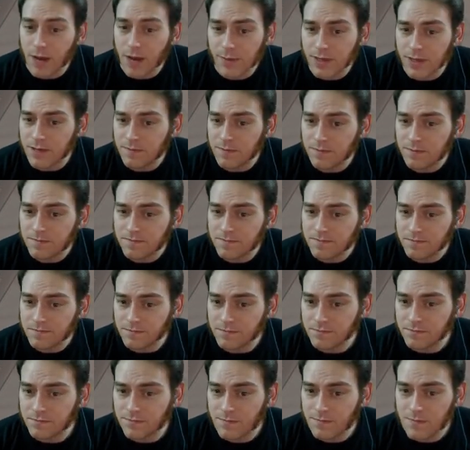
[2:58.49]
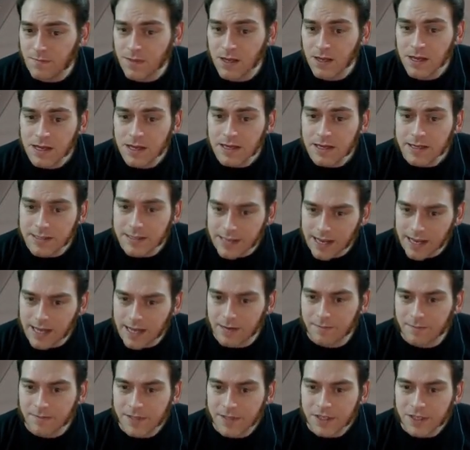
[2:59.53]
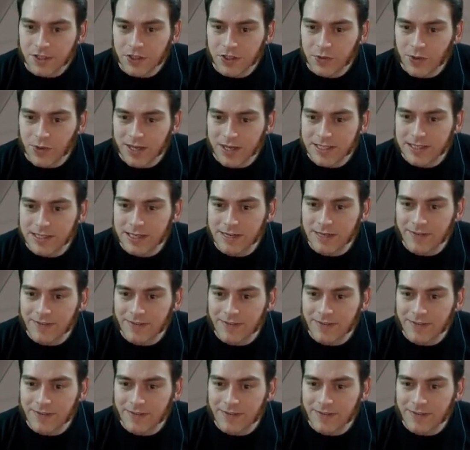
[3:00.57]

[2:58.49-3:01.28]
Bobby. Damn. Just realized